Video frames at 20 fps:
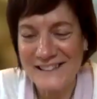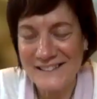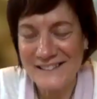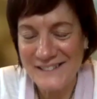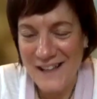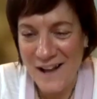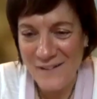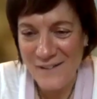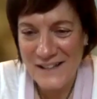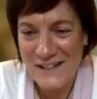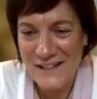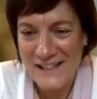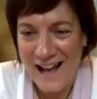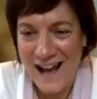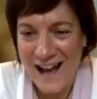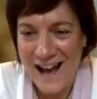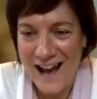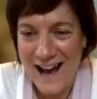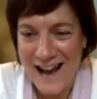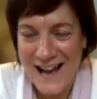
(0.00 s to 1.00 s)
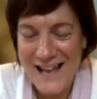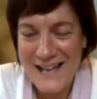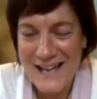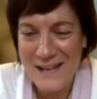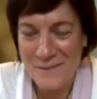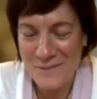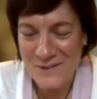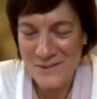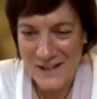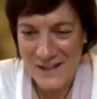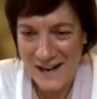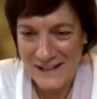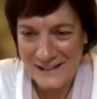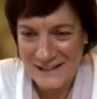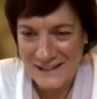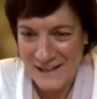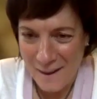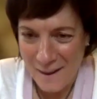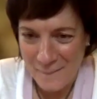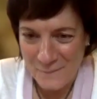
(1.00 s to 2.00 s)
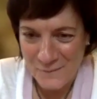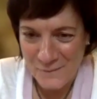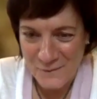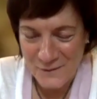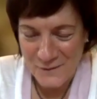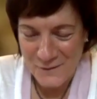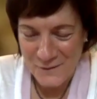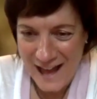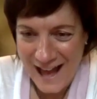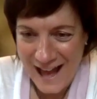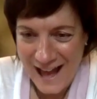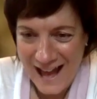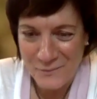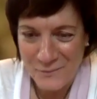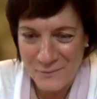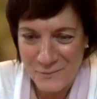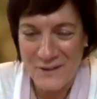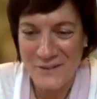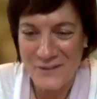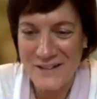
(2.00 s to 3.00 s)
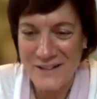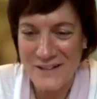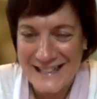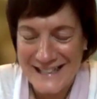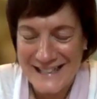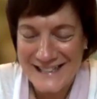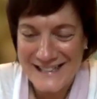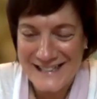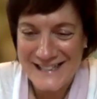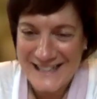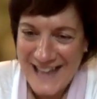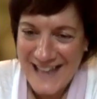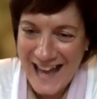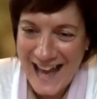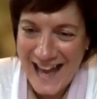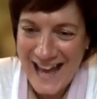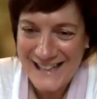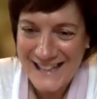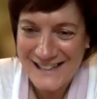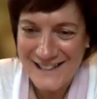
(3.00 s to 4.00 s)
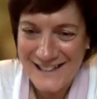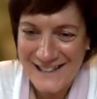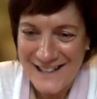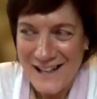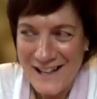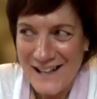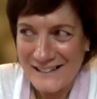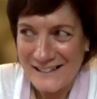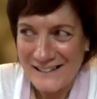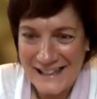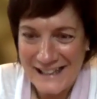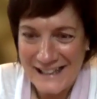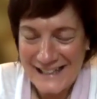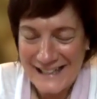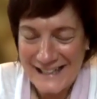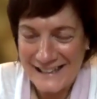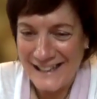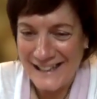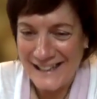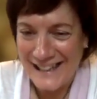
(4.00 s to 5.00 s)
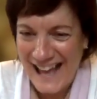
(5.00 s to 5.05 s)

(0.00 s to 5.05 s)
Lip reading: Love it. I am signing up for that. Where is that link?